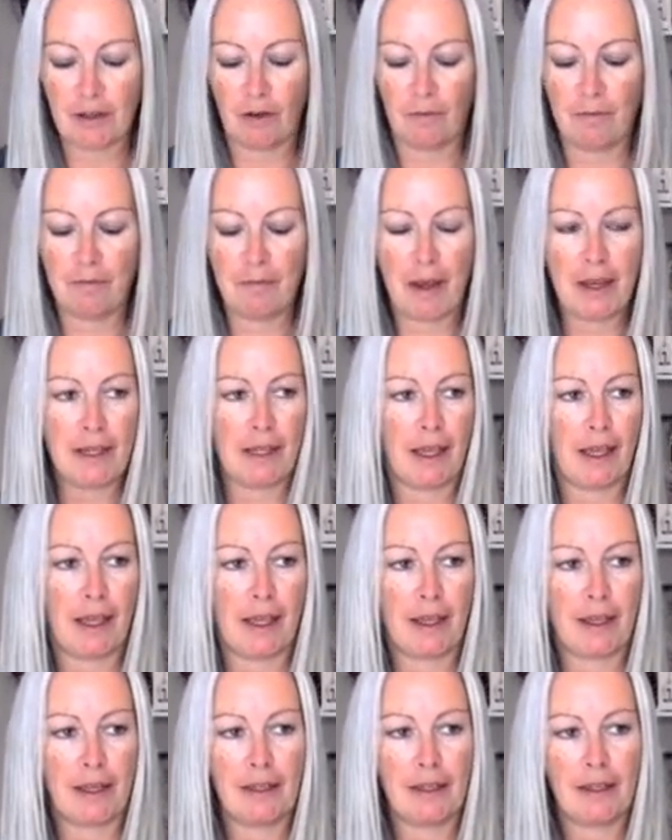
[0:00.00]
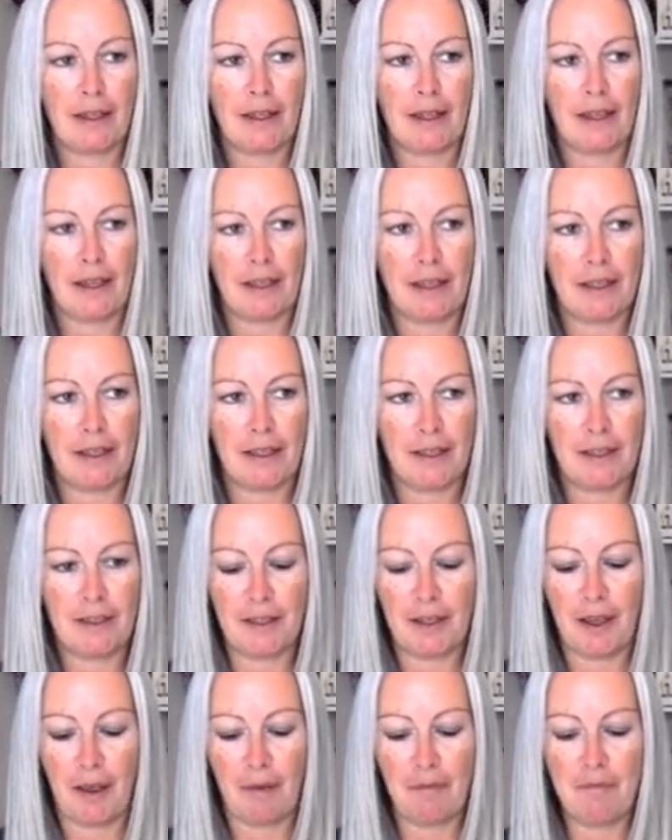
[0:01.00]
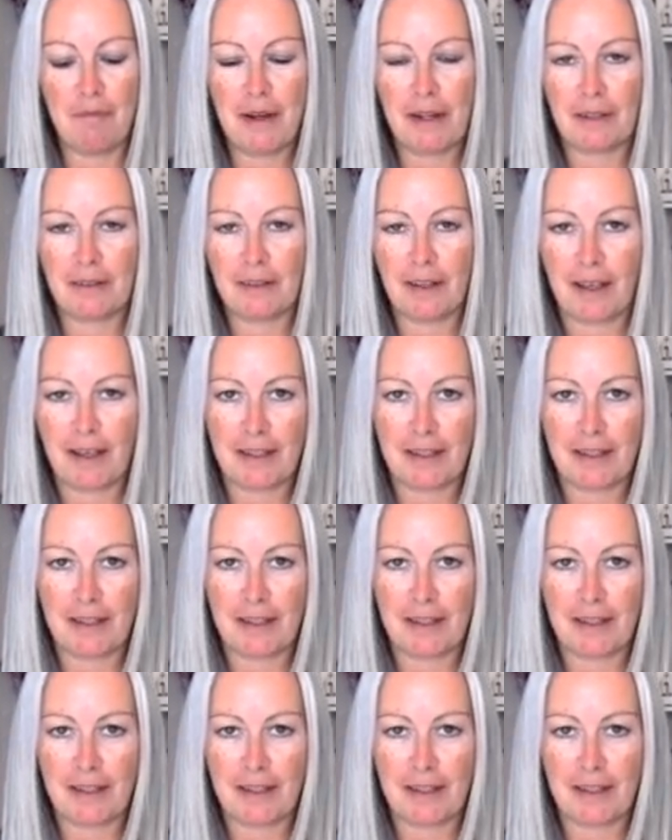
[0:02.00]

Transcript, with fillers: on making the middle